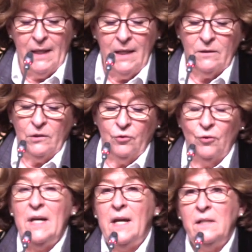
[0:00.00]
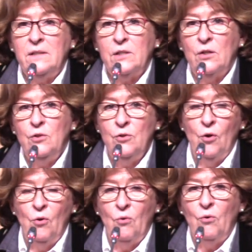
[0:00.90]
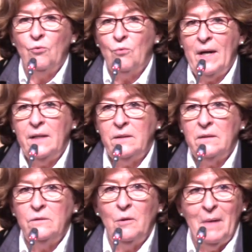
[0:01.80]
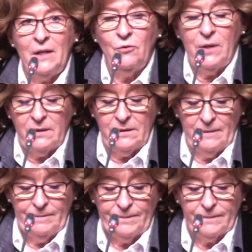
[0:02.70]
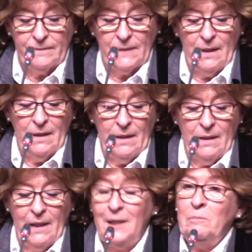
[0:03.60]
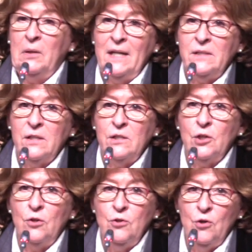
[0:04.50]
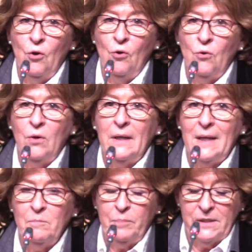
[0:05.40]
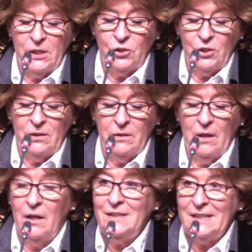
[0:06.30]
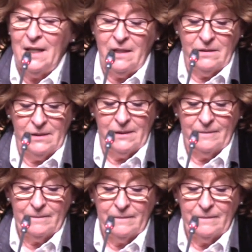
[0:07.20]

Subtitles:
It creates no right to migrate. It places no imposition on states.